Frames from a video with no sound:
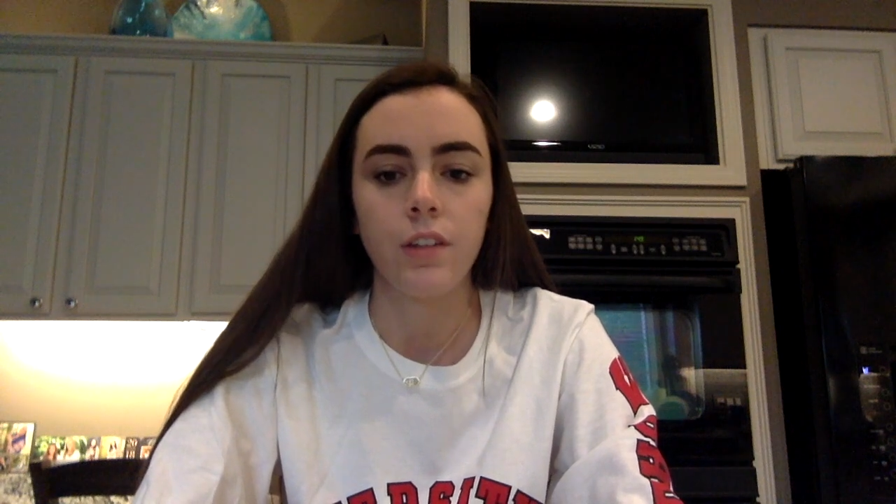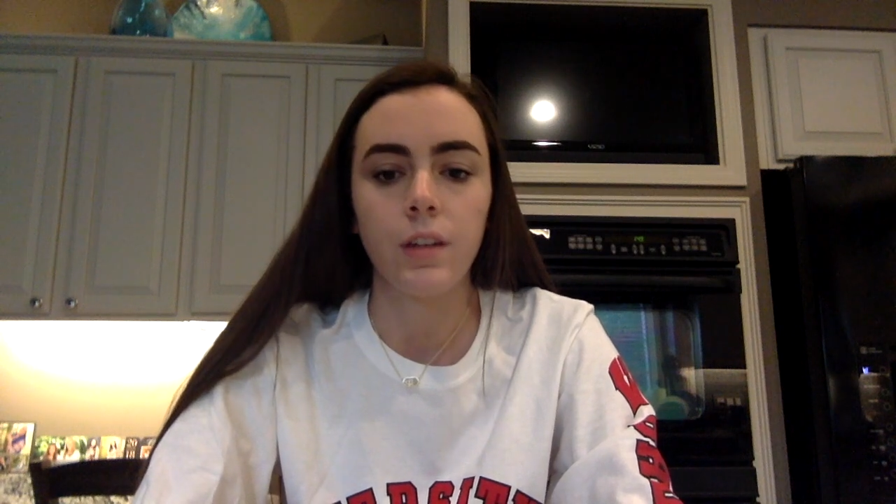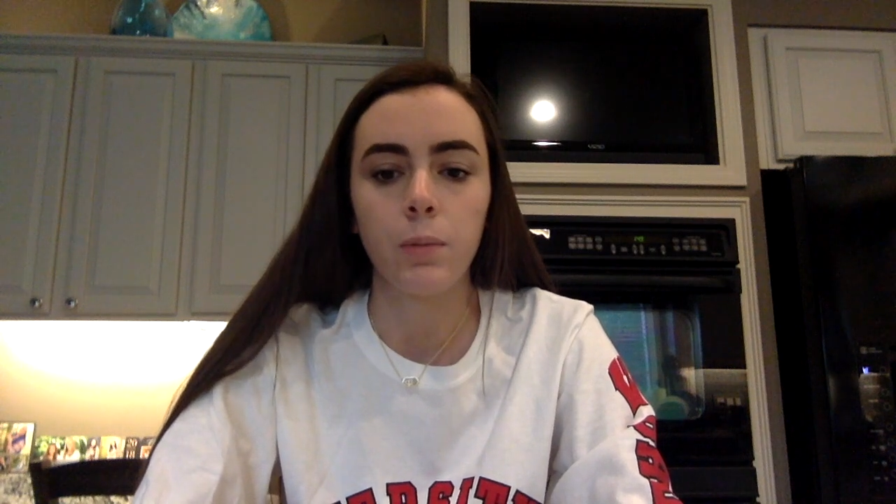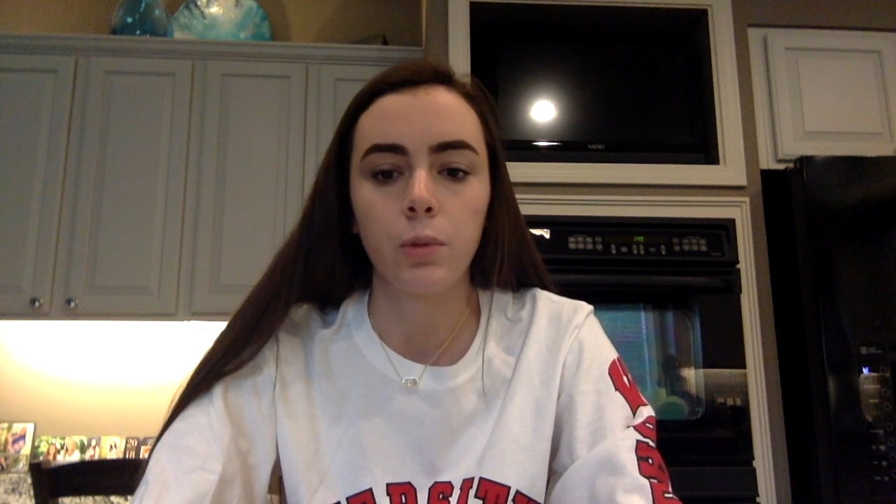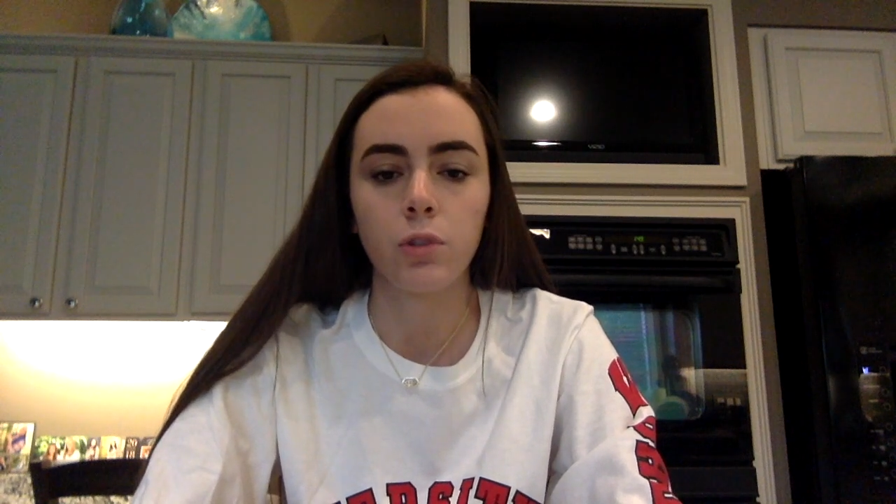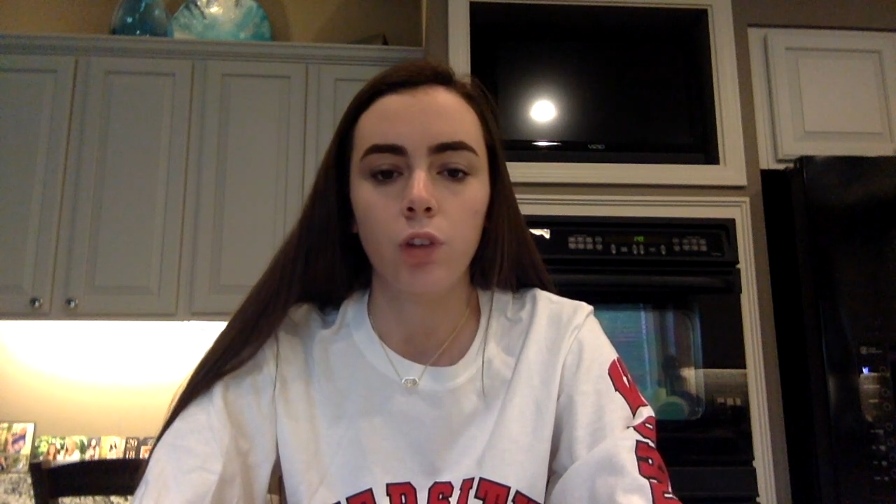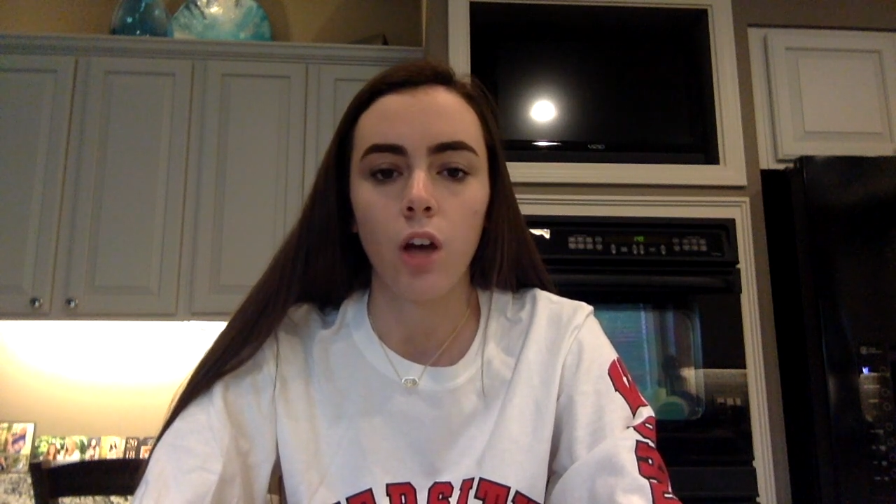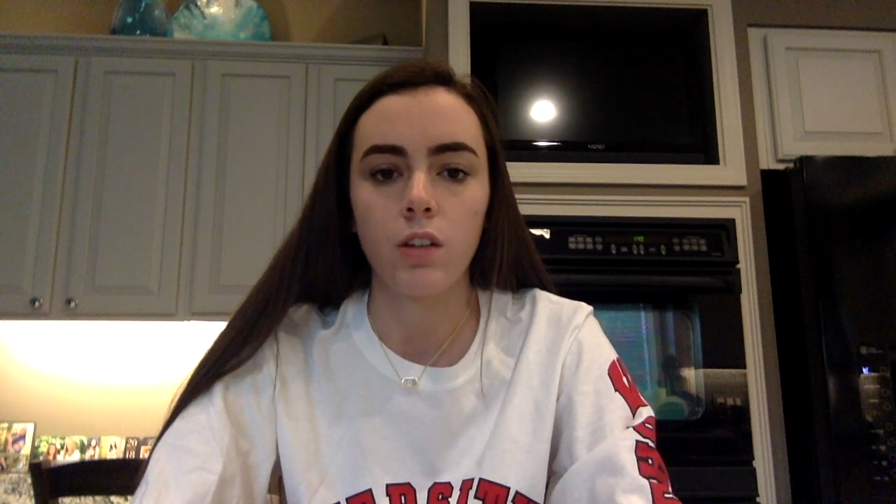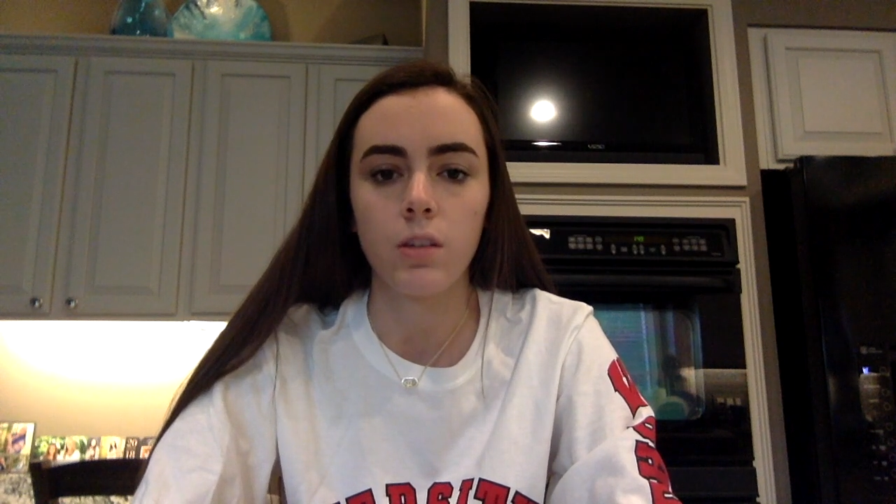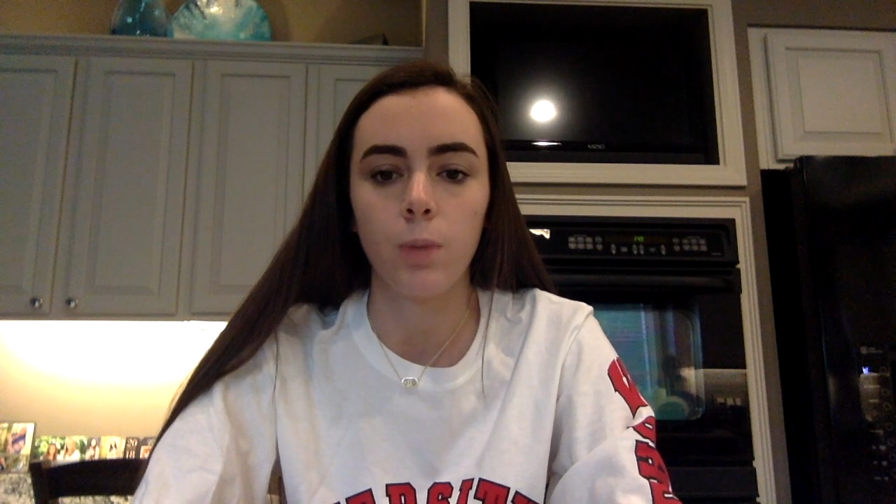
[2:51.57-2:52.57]
dimples
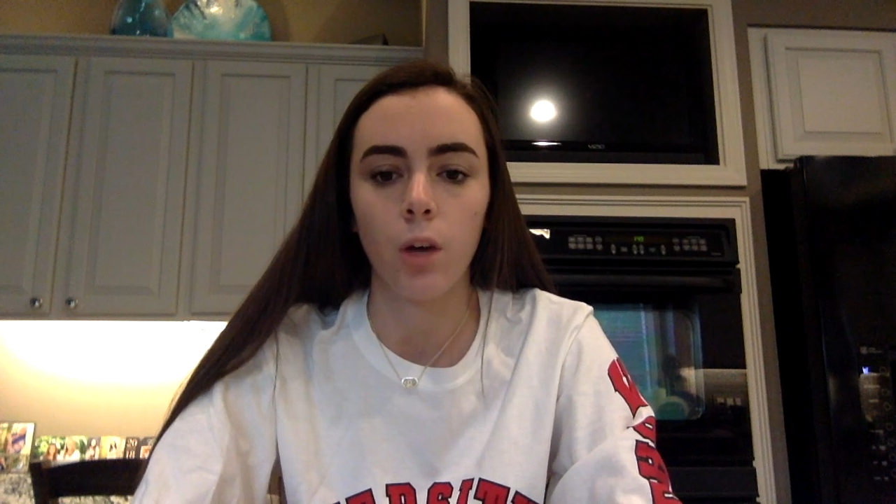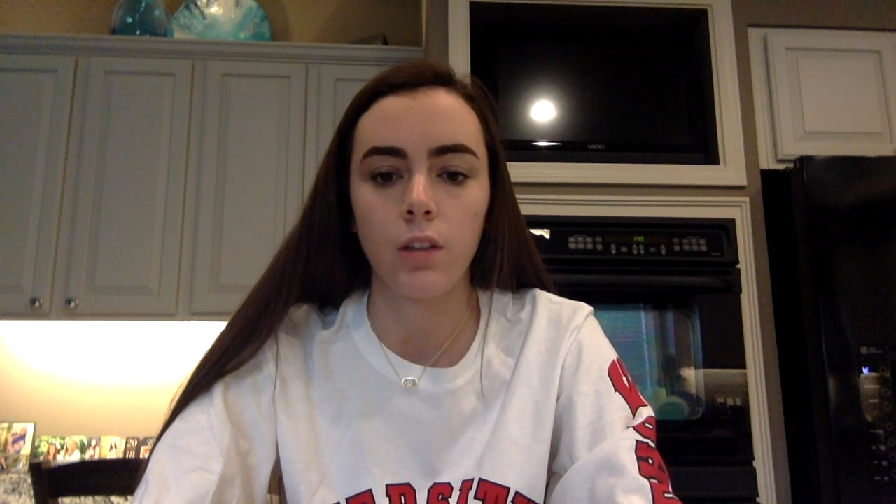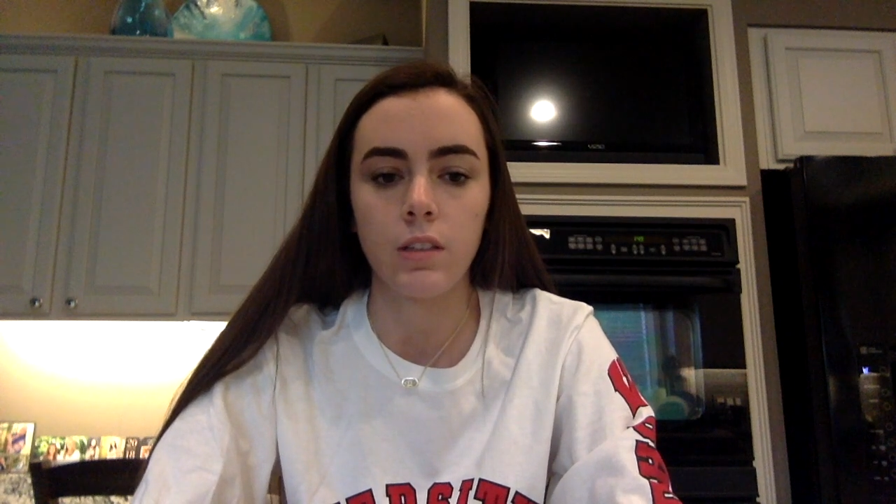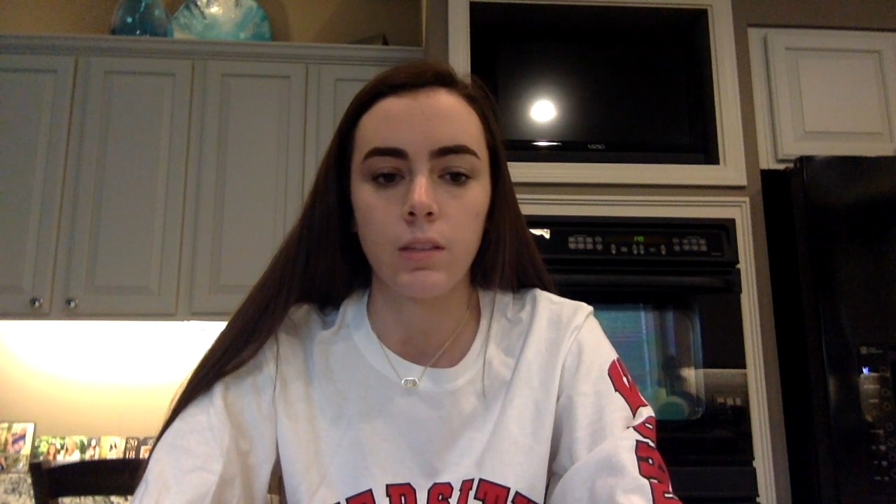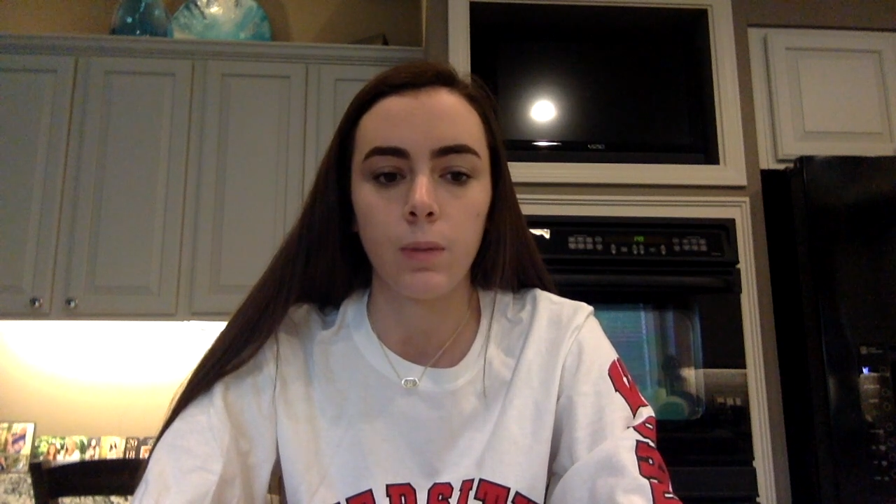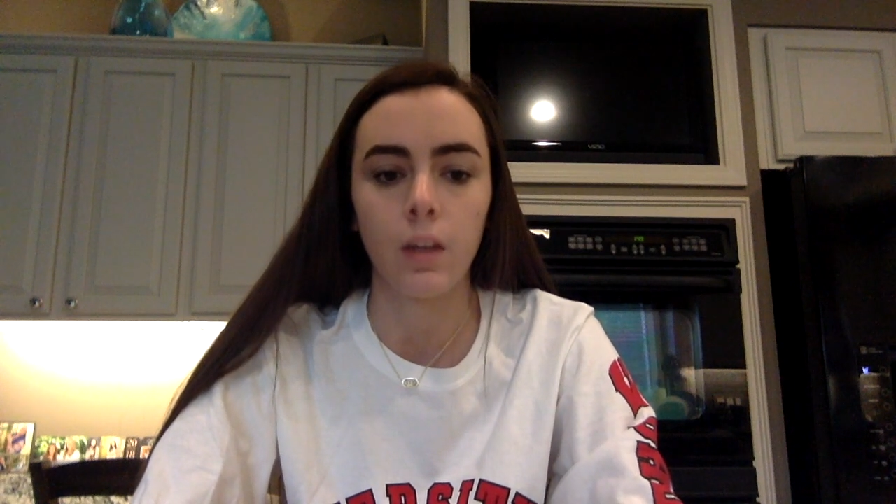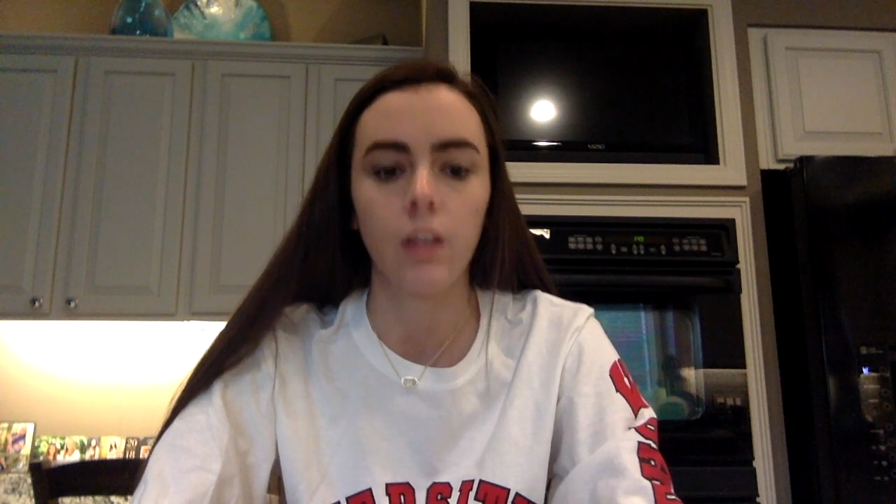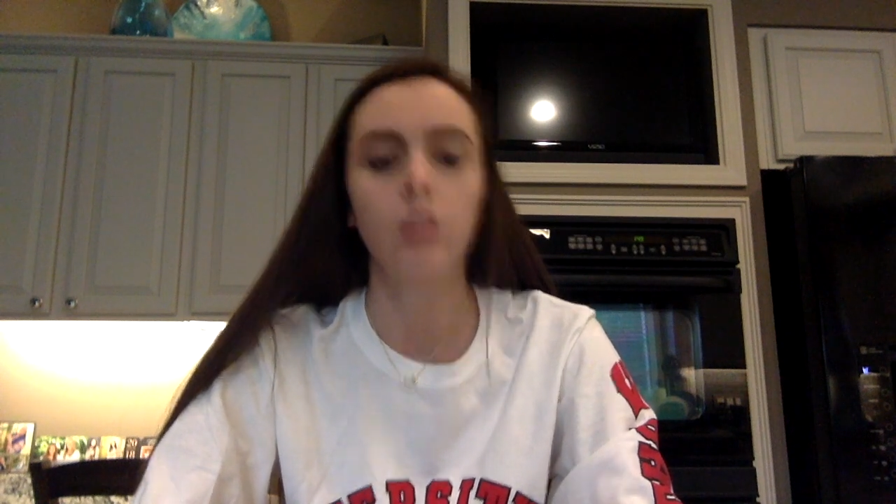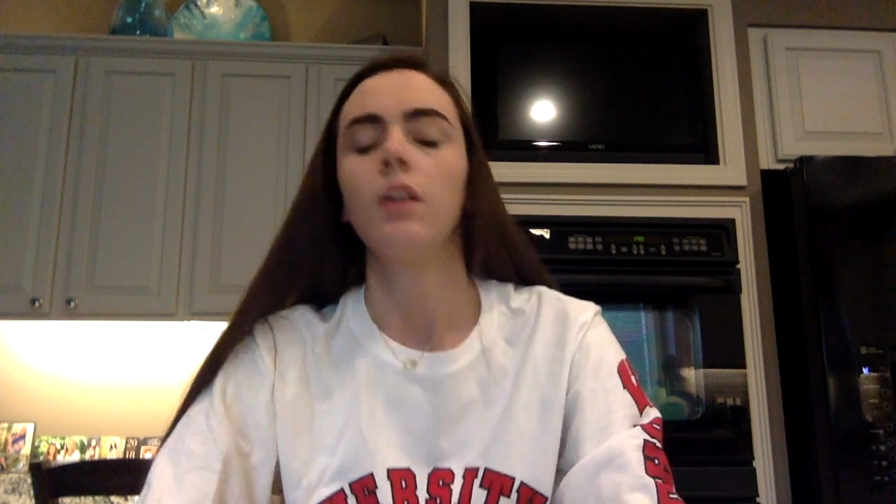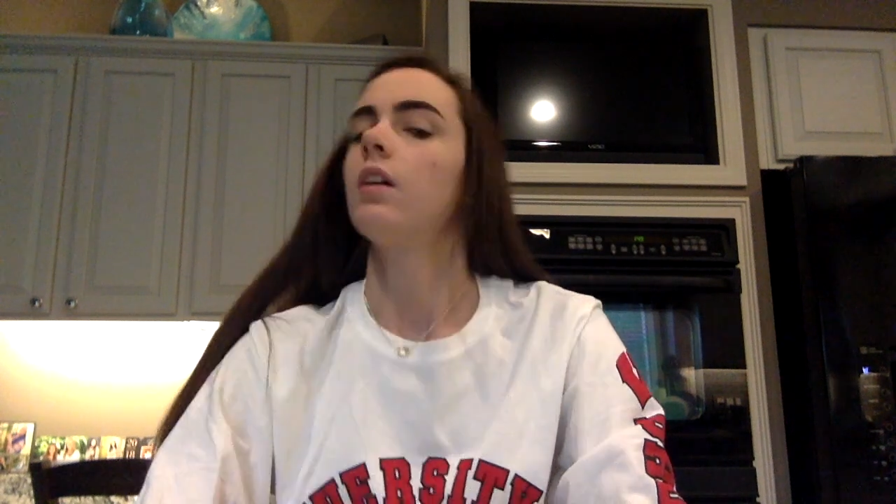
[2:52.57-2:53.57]
cause the ball to
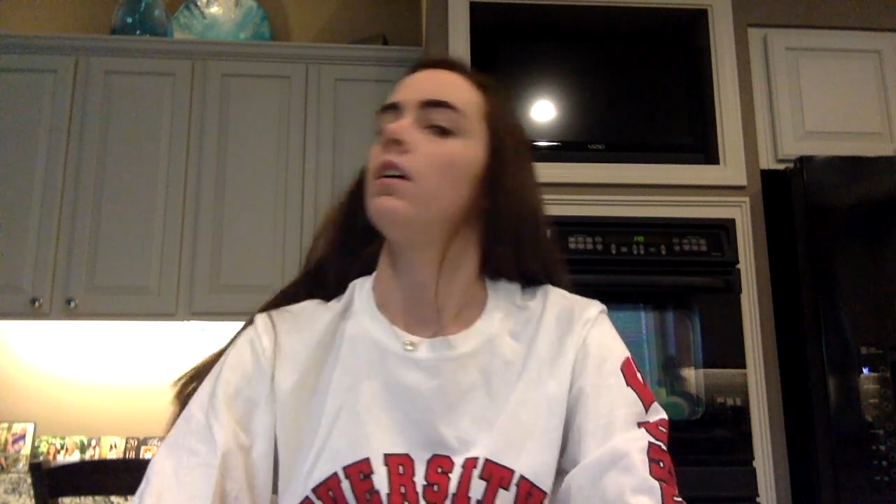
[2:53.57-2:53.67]
spin.